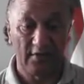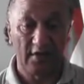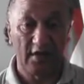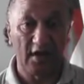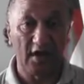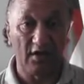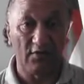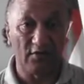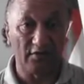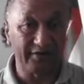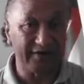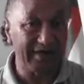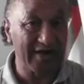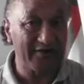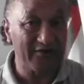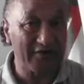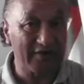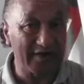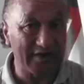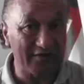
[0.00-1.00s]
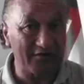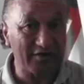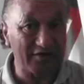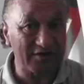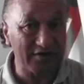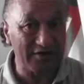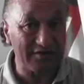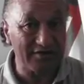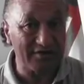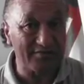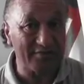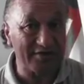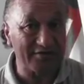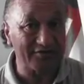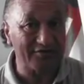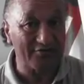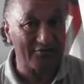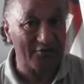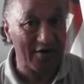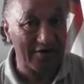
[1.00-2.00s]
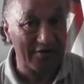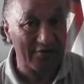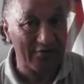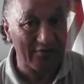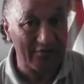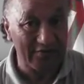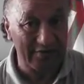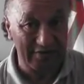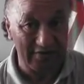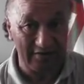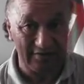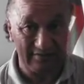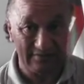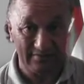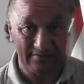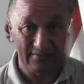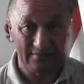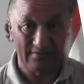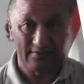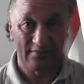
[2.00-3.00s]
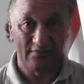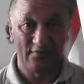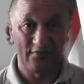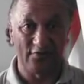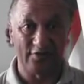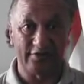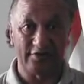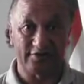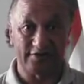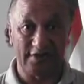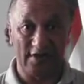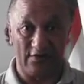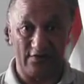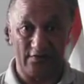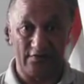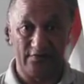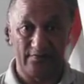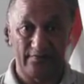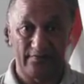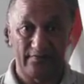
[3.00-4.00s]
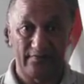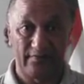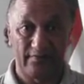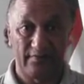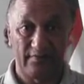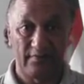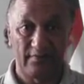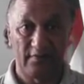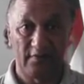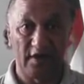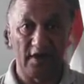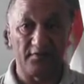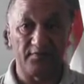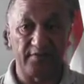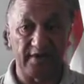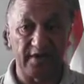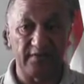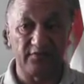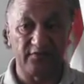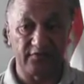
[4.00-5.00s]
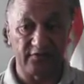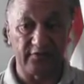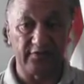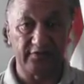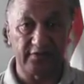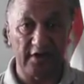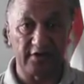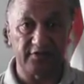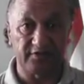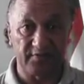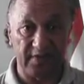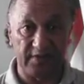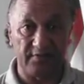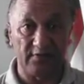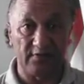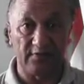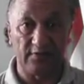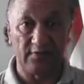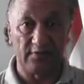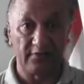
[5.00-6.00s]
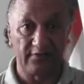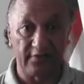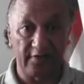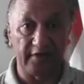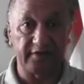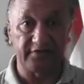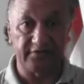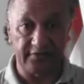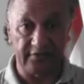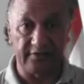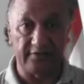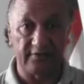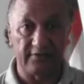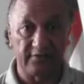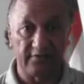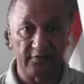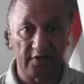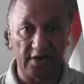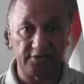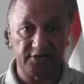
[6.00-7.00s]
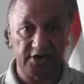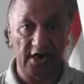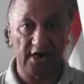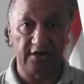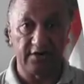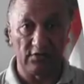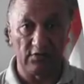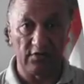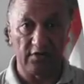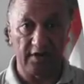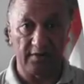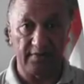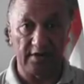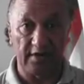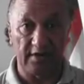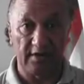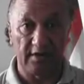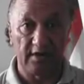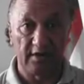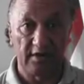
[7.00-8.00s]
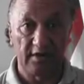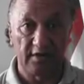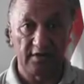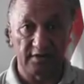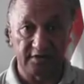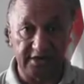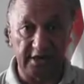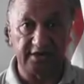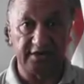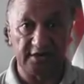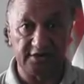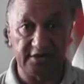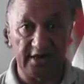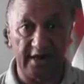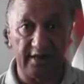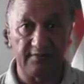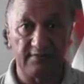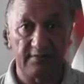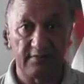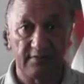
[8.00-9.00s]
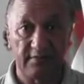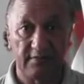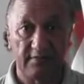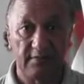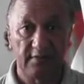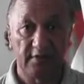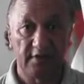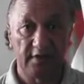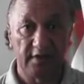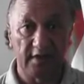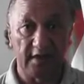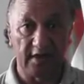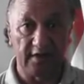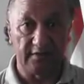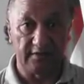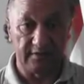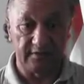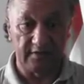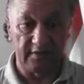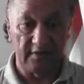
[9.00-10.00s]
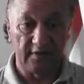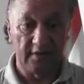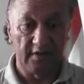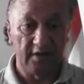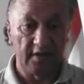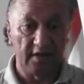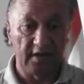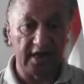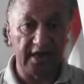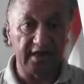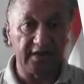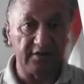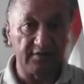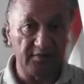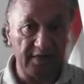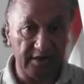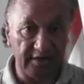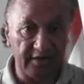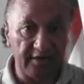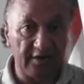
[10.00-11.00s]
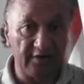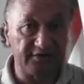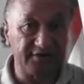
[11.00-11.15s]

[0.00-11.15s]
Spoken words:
I will never give it to you because you've run off with it for yourself. I've been through those people right through. Charlie Hohepa did the same, and Edu Manukau